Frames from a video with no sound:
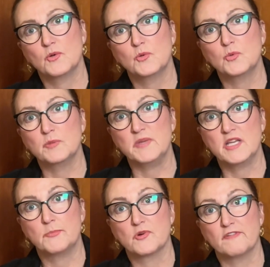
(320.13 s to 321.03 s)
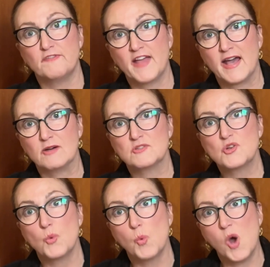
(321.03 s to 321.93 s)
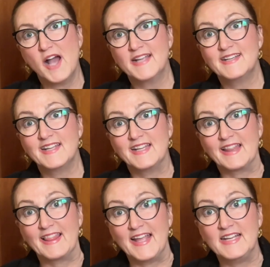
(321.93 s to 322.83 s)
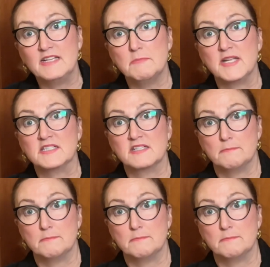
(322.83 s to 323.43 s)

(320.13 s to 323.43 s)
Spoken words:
will be a profound wine enlightenment